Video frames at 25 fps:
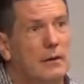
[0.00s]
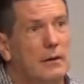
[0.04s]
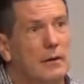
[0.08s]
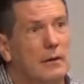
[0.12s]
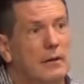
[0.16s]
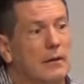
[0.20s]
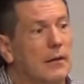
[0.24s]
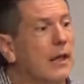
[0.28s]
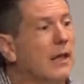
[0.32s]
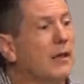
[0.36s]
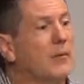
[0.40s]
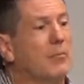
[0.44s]

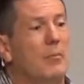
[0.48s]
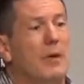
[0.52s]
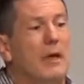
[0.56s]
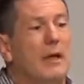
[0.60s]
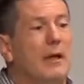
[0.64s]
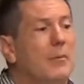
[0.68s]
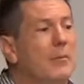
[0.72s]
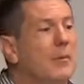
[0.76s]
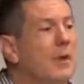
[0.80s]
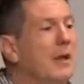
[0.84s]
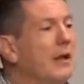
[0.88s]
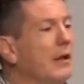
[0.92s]
like
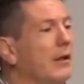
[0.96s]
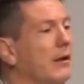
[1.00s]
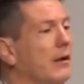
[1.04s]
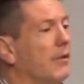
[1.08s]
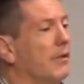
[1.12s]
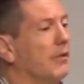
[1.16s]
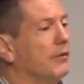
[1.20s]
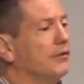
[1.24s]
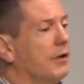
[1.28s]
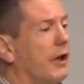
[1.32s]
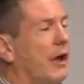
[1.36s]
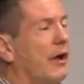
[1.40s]
many, many
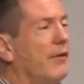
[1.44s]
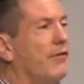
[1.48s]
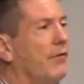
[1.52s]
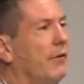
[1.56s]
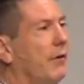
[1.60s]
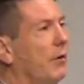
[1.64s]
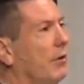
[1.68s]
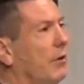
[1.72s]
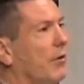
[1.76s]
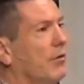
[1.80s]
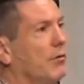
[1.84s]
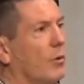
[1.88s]
others, I
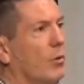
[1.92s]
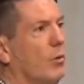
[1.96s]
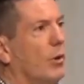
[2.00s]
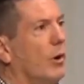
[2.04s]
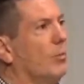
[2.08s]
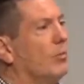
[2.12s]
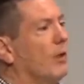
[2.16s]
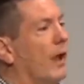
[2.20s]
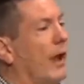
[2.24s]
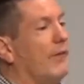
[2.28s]
felt overwhelmed.